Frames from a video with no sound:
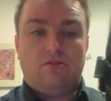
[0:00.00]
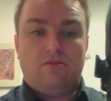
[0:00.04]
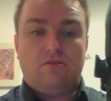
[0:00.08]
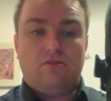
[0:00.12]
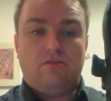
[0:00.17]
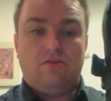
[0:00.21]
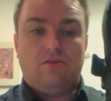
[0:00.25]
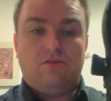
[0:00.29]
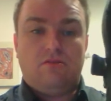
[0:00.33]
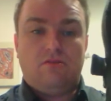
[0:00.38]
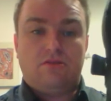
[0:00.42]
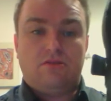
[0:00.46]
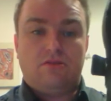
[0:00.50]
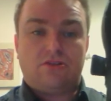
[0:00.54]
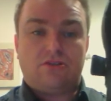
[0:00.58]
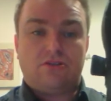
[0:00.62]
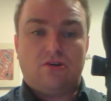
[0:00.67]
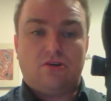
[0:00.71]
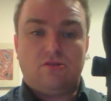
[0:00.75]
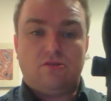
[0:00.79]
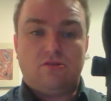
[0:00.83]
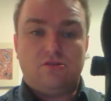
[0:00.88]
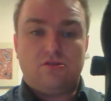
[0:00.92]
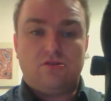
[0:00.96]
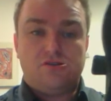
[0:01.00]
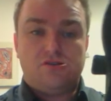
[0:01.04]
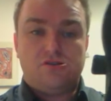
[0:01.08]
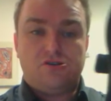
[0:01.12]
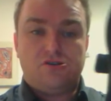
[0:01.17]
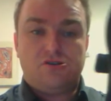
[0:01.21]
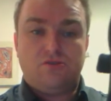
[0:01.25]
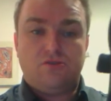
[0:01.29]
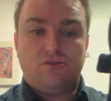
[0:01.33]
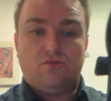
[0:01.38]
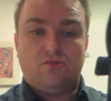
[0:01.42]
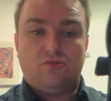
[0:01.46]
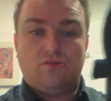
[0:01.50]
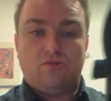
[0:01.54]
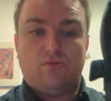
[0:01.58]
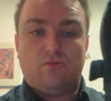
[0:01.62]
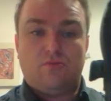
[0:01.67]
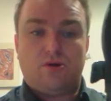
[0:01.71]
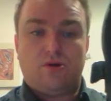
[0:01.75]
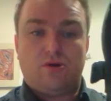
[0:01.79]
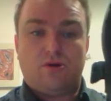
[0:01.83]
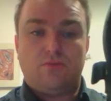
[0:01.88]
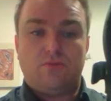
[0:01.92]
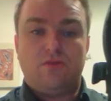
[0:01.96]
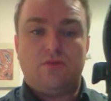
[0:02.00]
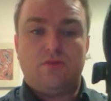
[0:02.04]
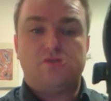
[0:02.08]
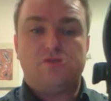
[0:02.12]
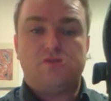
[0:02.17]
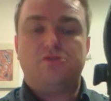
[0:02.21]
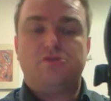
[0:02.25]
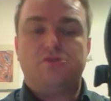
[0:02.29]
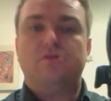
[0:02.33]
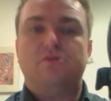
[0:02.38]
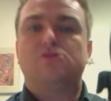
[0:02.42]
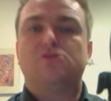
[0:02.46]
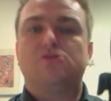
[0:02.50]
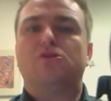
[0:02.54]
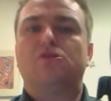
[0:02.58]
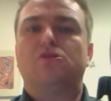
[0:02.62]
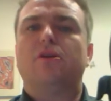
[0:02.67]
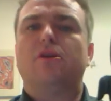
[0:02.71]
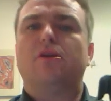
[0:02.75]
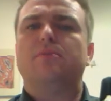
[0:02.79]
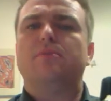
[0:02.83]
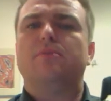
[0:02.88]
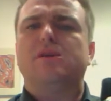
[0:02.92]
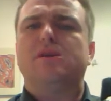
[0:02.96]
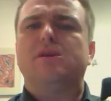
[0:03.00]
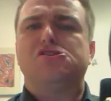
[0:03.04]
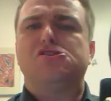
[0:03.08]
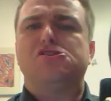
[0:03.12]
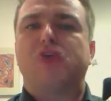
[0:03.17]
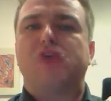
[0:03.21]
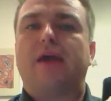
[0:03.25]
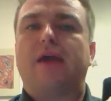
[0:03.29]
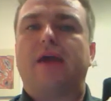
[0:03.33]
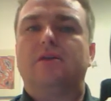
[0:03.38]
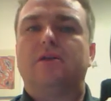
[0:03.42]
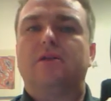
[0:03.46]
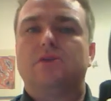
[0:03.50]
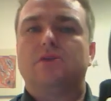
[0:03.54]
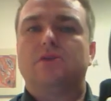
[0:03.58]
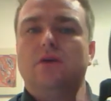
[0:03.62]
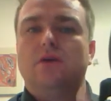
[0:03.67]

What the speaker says: the sole of the shoe or the bottom of the shoe, it should either be shanked,